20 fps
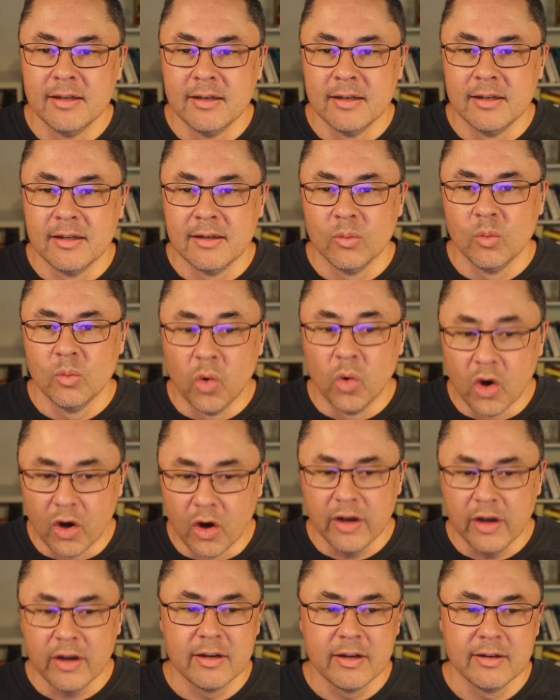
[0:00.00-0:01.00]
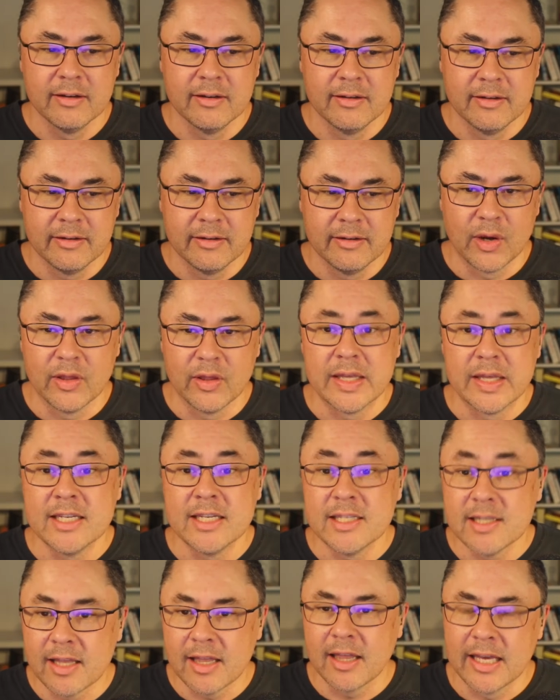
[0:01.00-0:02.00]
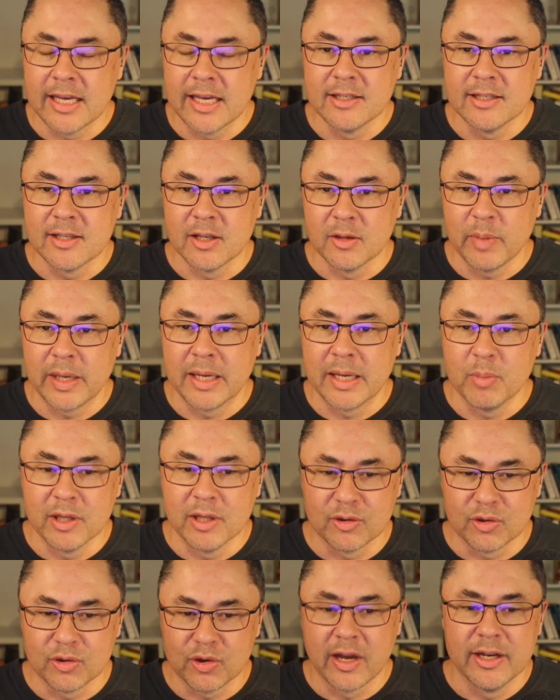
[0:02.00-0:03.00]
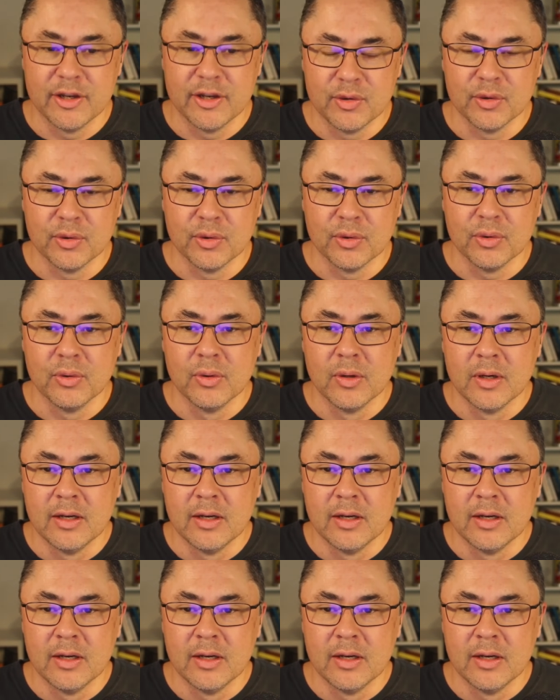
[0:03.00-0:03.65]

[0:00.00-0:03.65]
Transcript: work. These are the things that people are trying to do.